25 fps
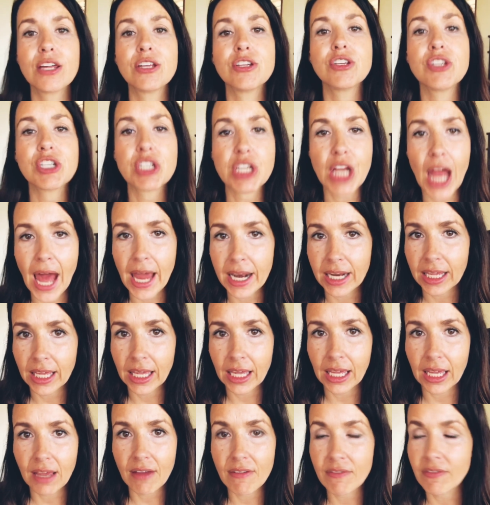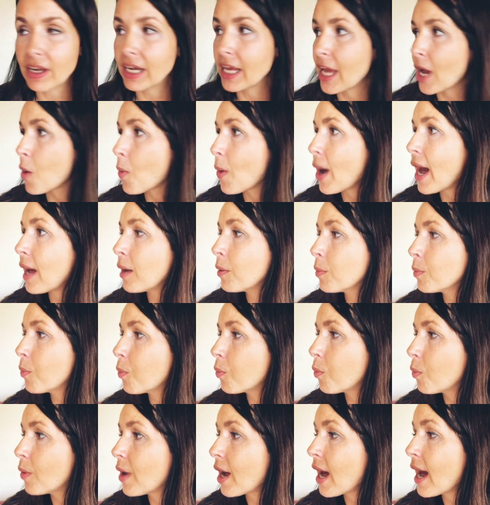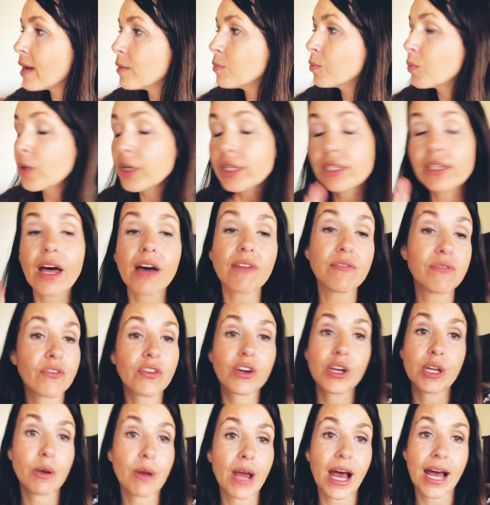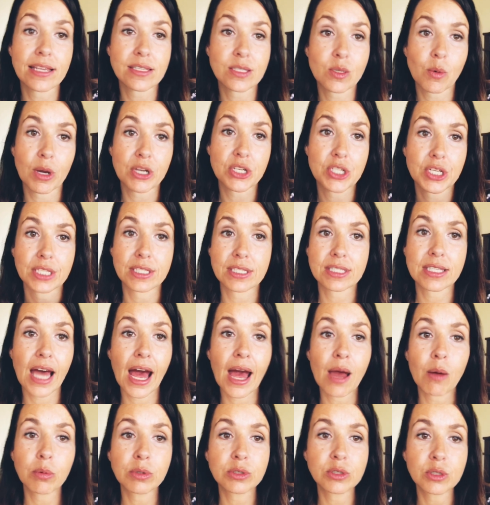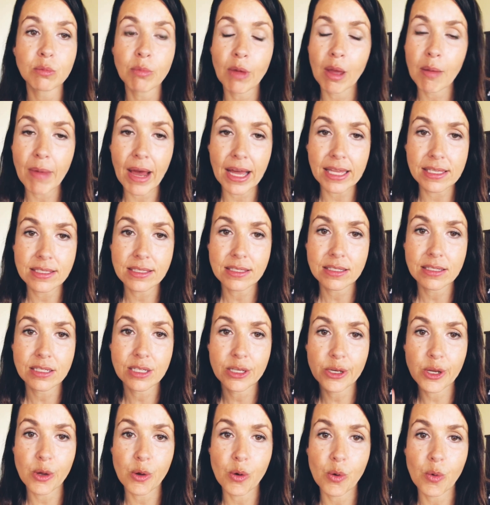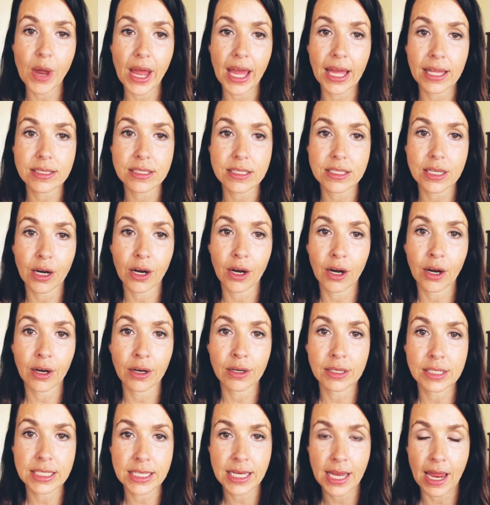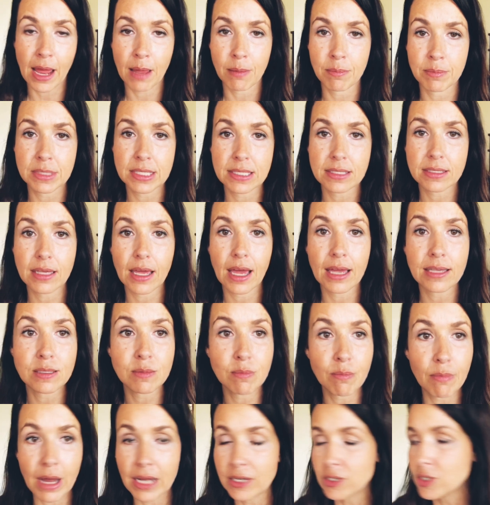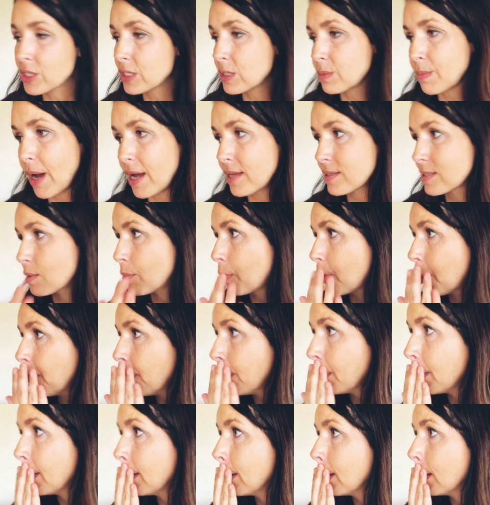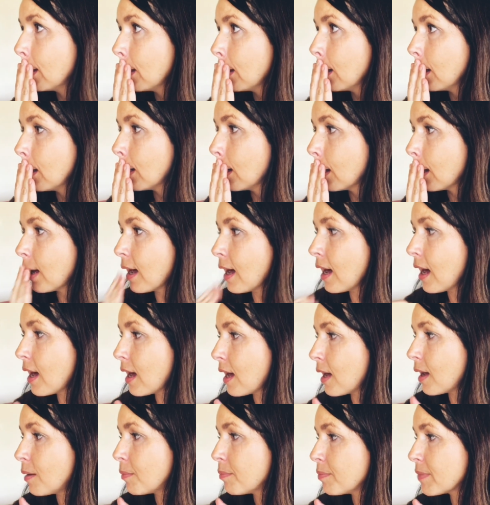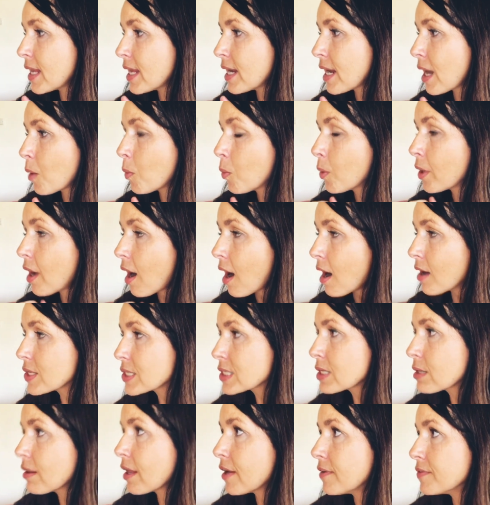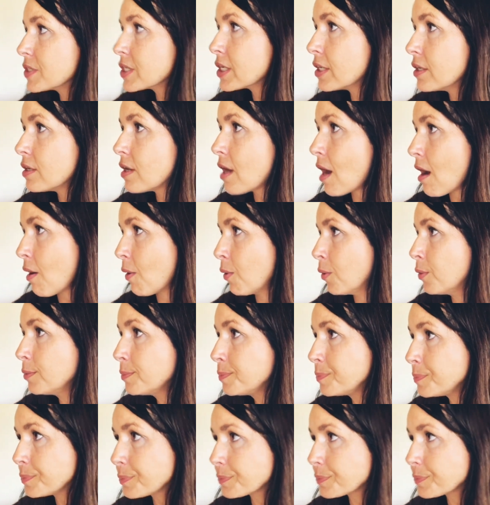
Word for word: chatty video. I I would love for you to ask questions. I will do my best to answer DMs as much as possible. Um, and I would also love to know,